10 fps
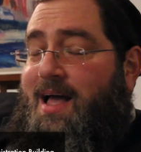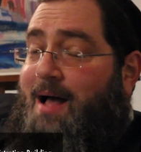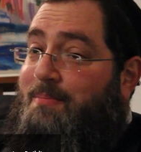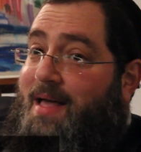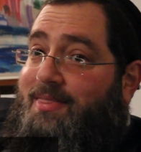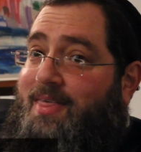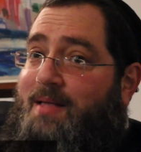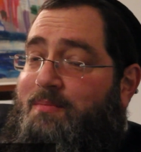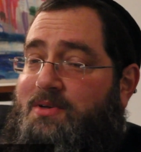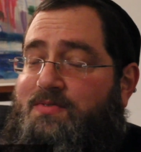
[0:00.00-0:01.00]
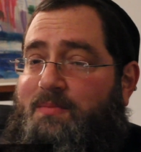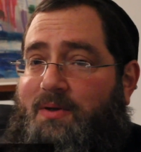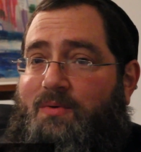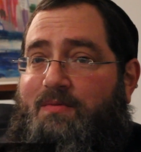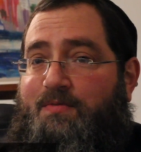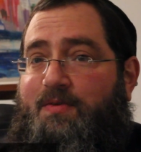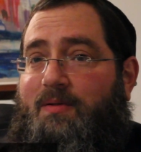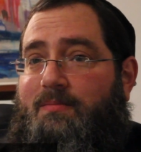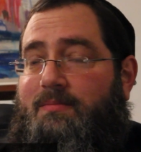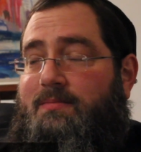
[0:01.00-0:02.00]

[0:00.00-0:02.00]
I'm not that much familiar in film.